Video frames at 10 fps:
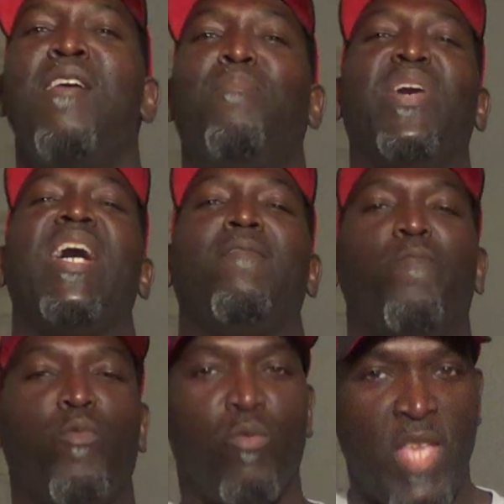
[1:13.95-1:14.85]
But
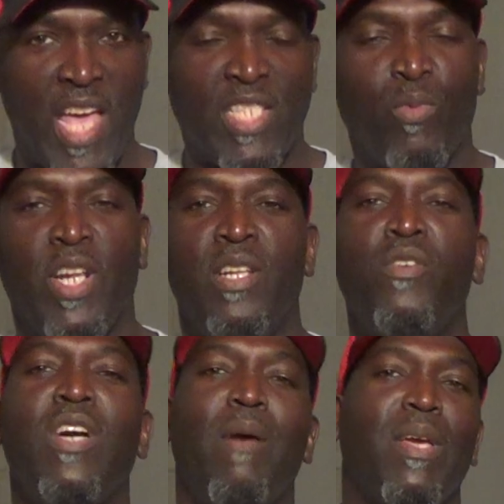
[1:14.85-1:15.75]
yes, when a
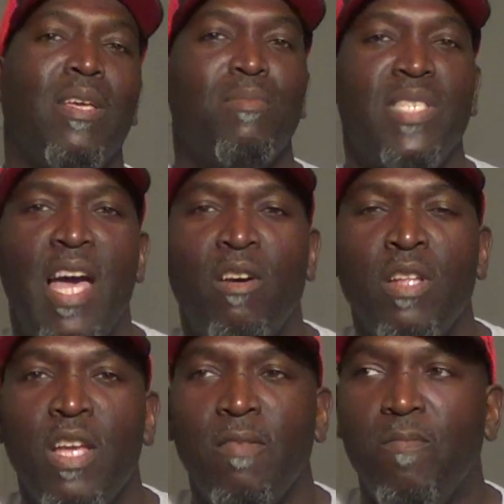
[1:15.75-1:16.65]
new comic comes
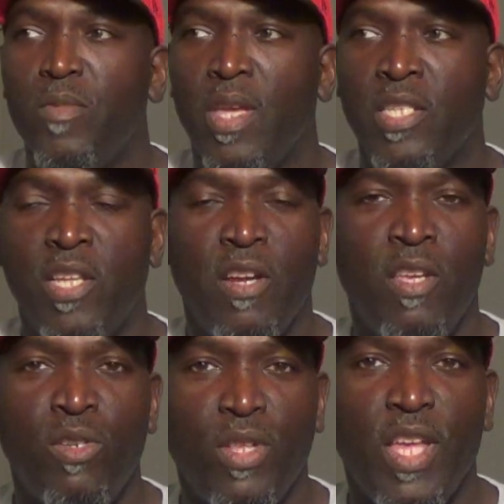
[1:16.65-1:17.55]
out, is there
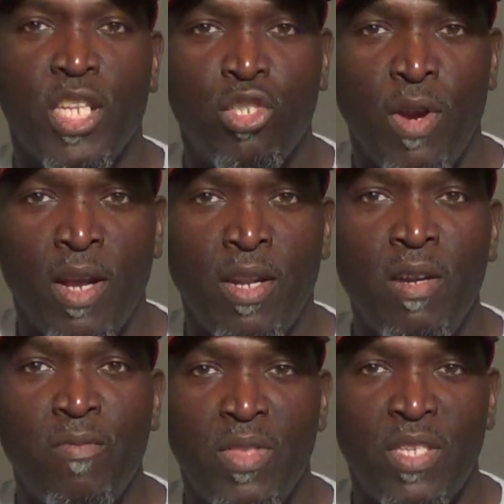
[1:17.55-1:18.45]
usually a
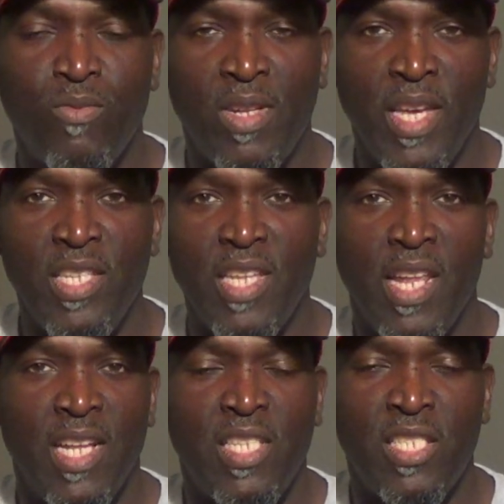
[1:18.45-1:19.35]
trailer that's released
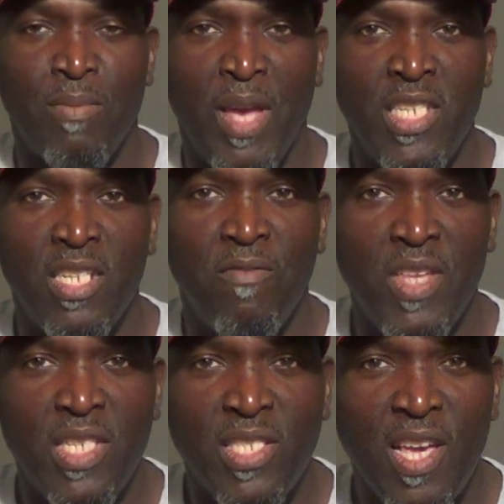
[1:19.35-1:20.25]
in anticipation of
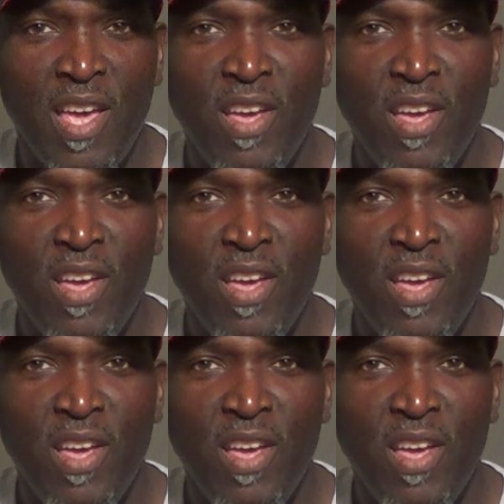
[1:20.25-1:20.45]
this?